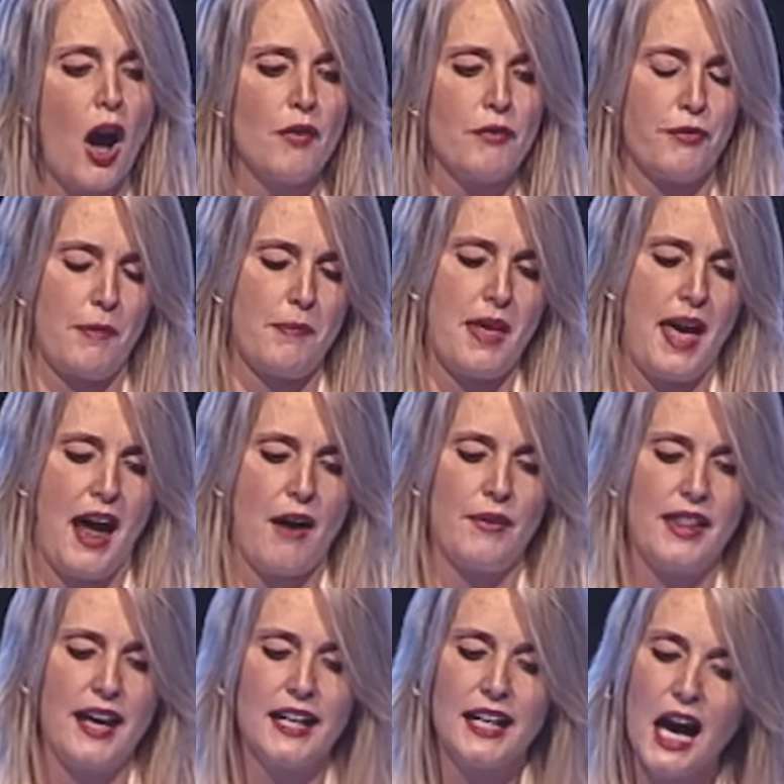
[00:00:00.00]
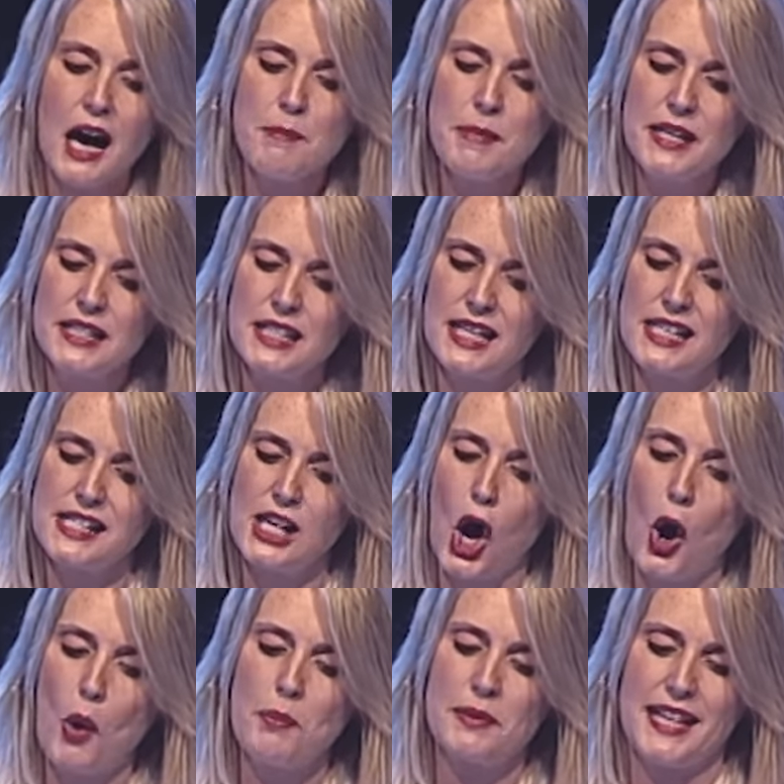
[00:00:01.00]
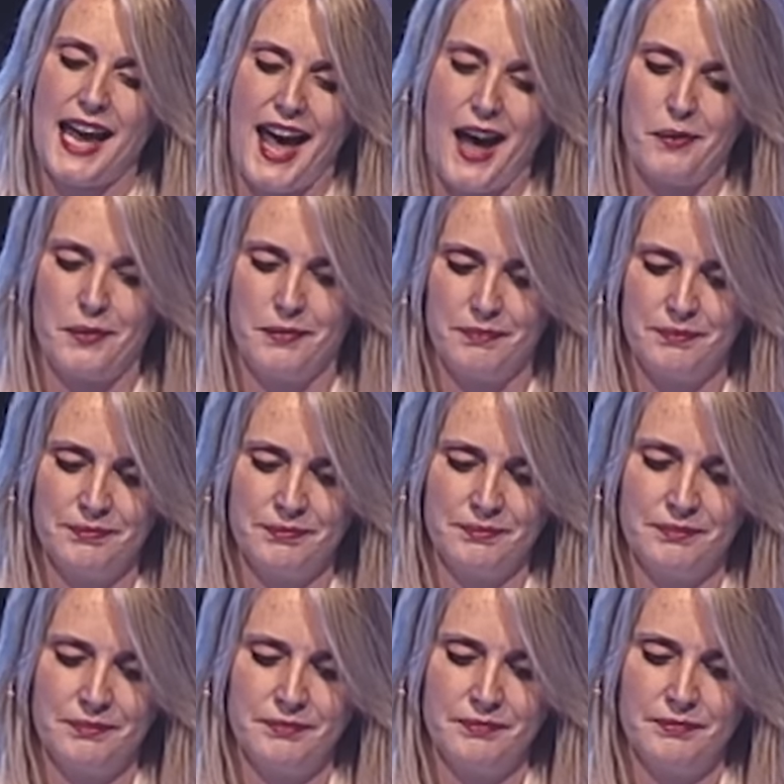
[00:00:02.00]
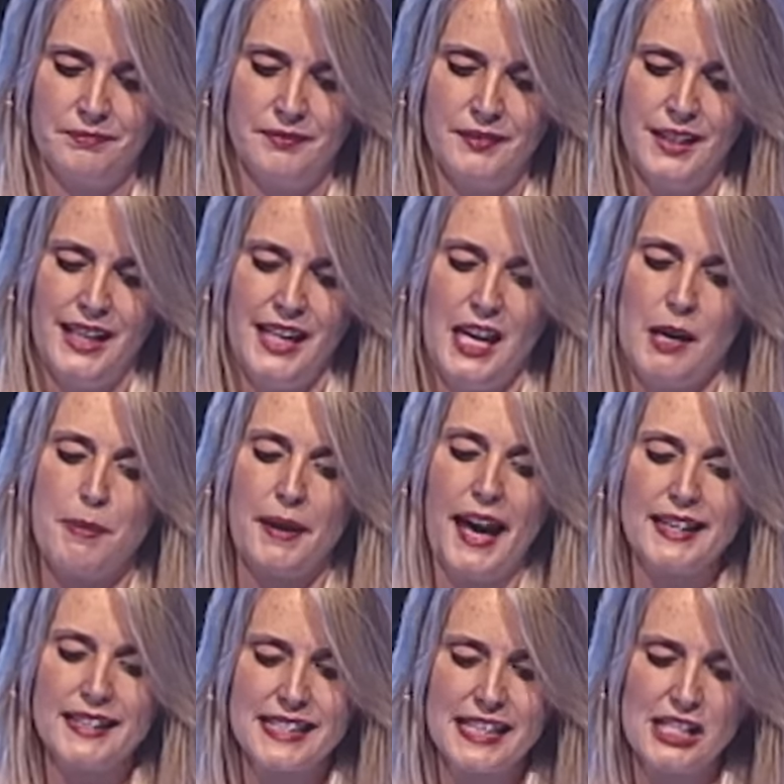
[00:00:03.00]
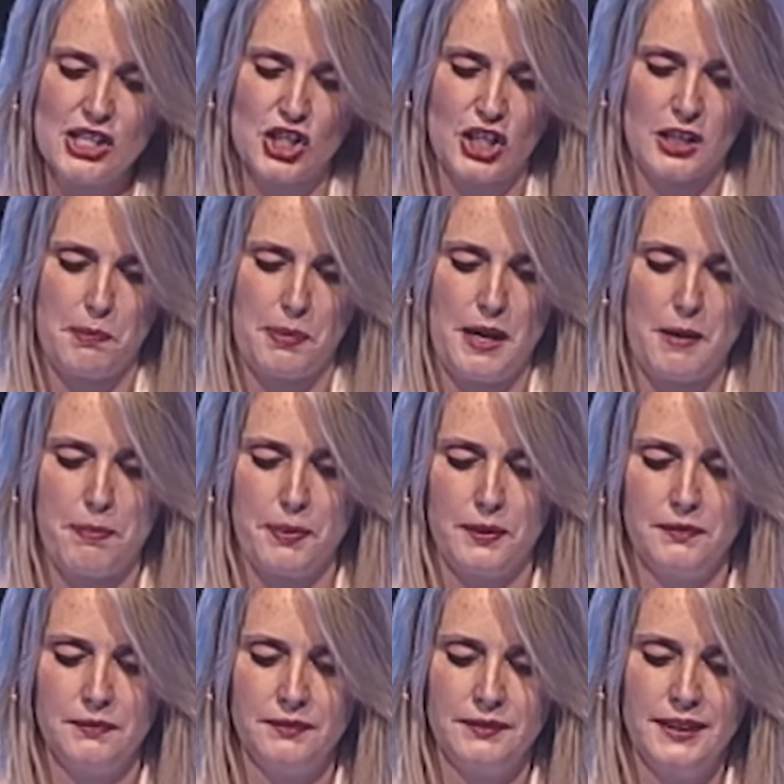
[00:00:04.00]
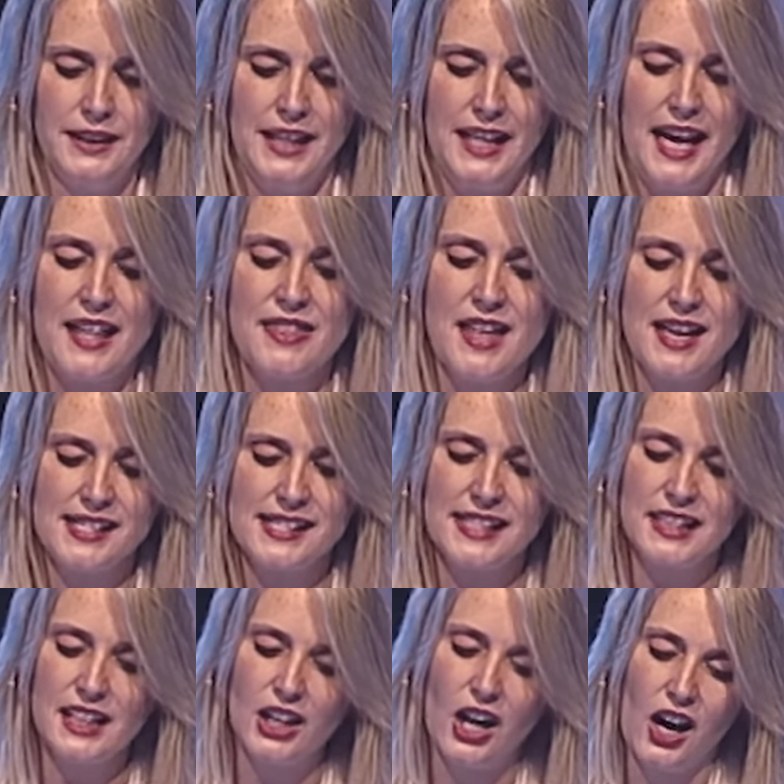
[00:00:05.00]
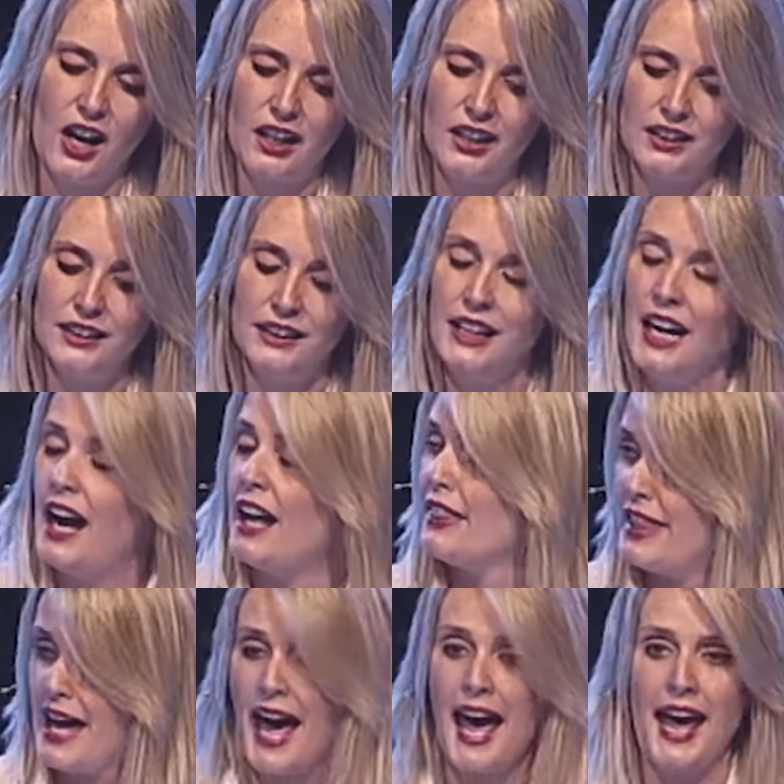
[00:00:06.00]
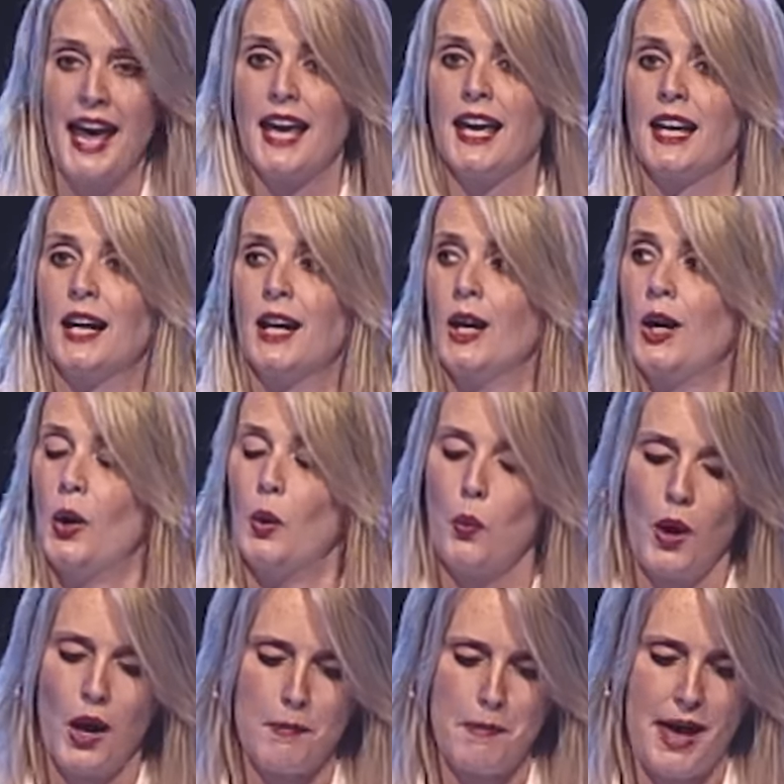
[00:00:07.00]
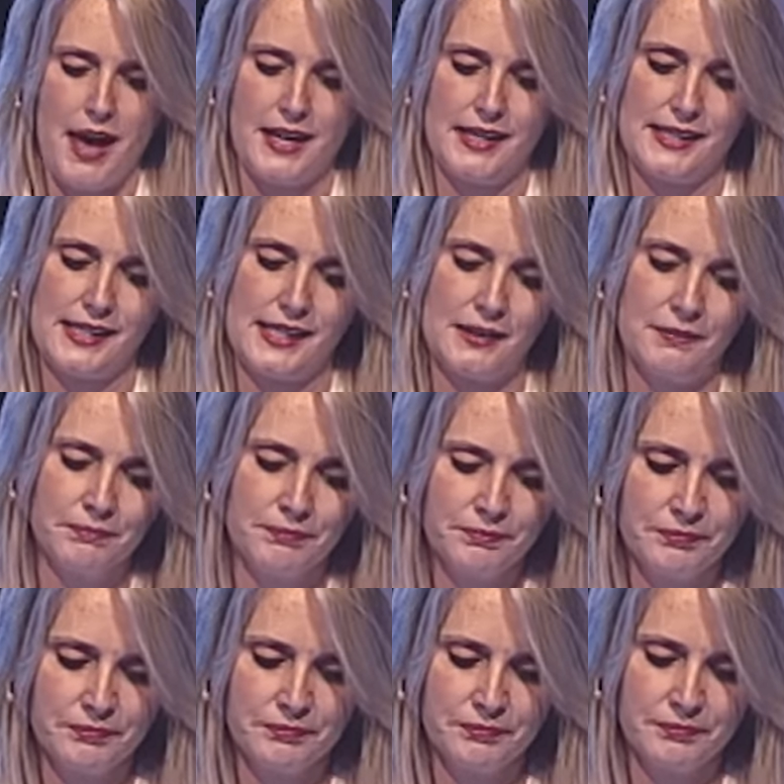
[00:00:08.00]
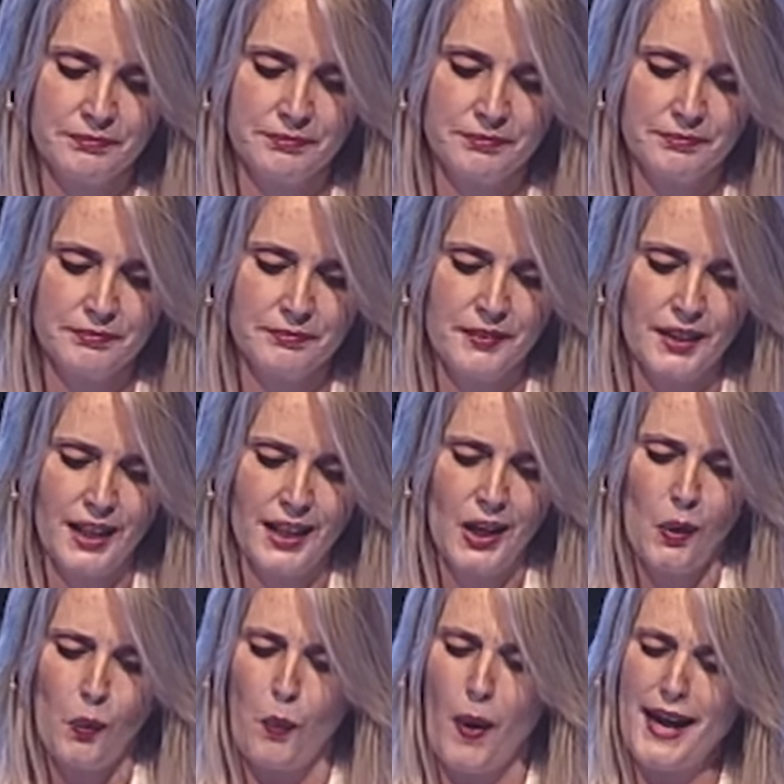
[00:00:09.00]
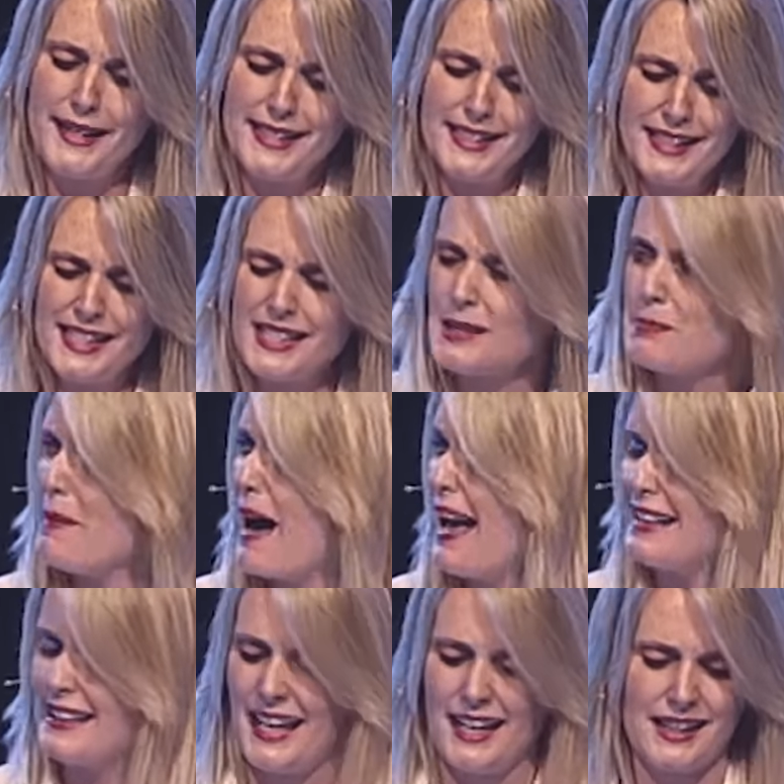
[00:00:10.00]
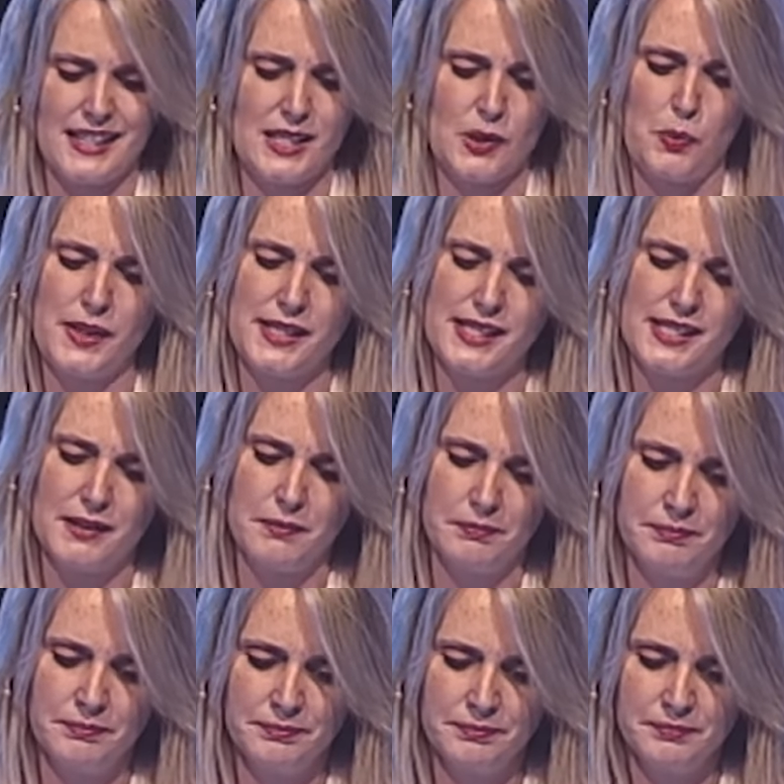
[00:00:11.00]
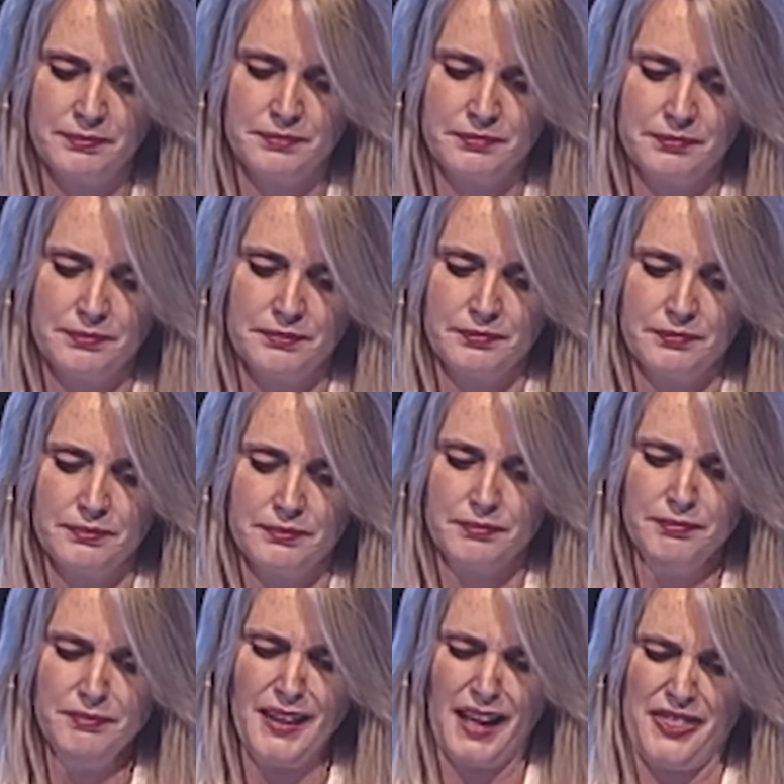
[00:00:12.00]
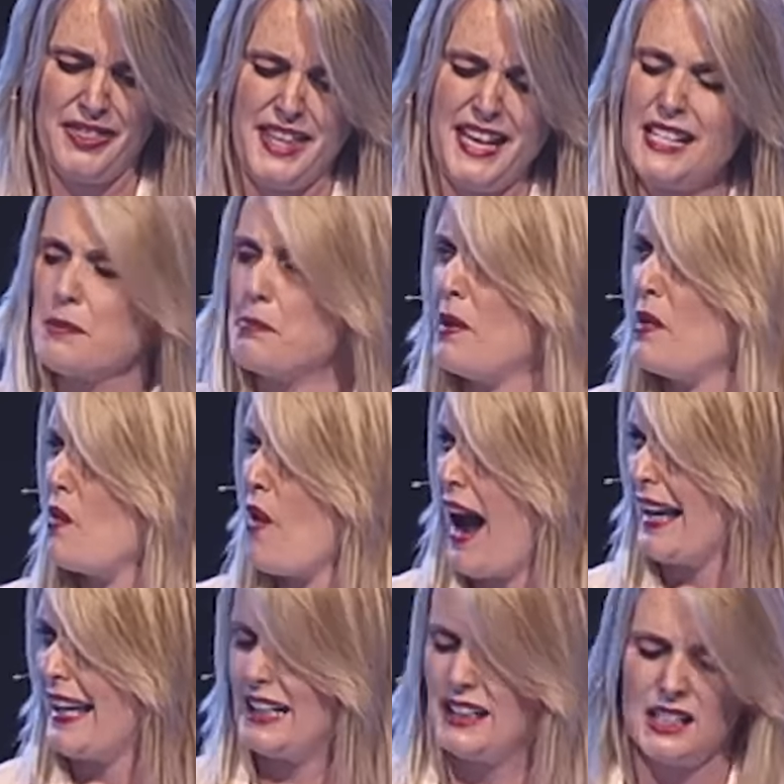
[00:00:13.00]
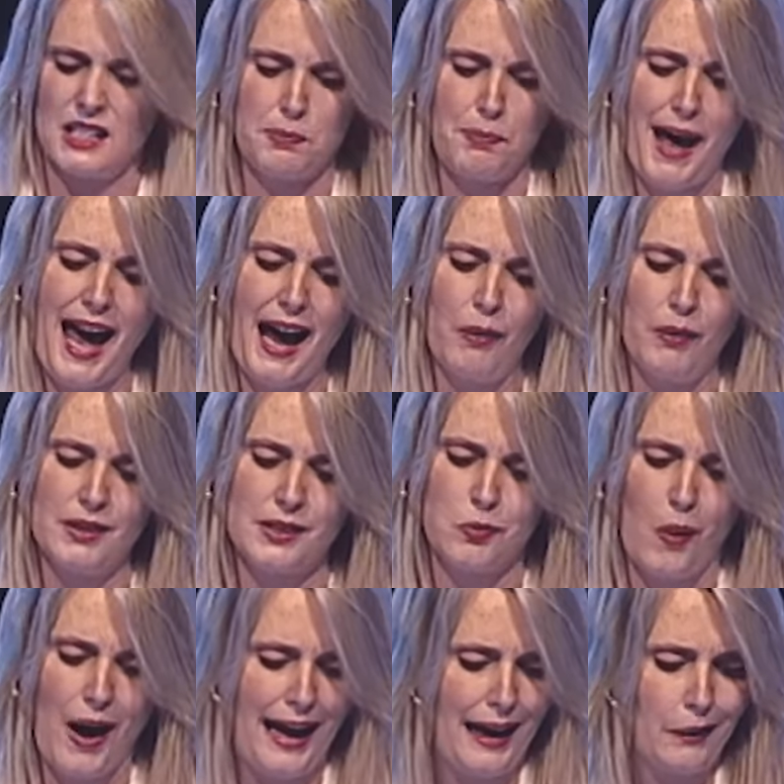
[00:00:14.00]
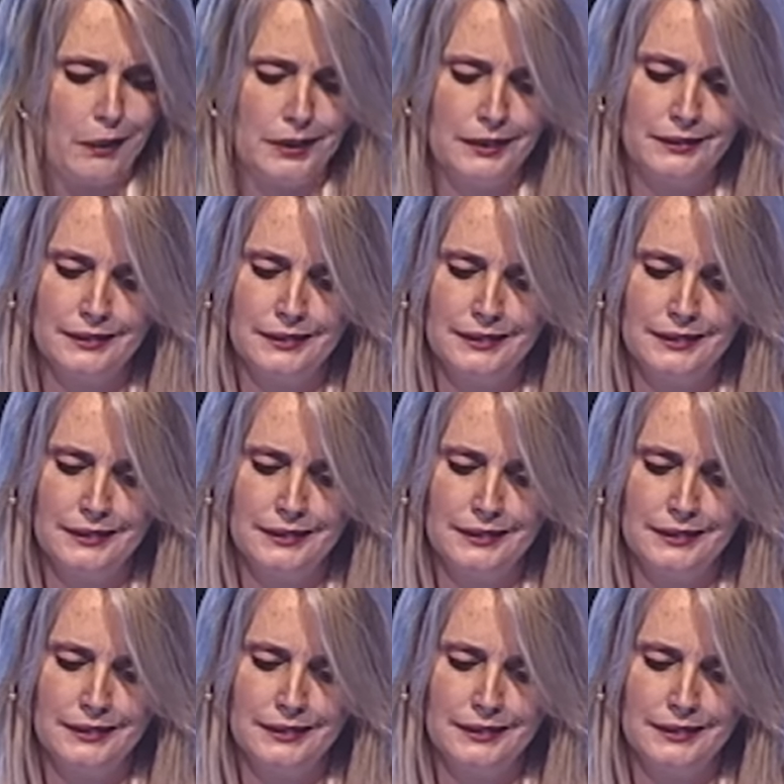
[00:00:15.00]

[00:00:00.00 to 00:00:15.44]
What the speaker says: on from there. And then coming to his hometown, he began teaching the people in their synagogue. And they were amazed. Where did this man get this wisdom? And these miraculous powers, wow.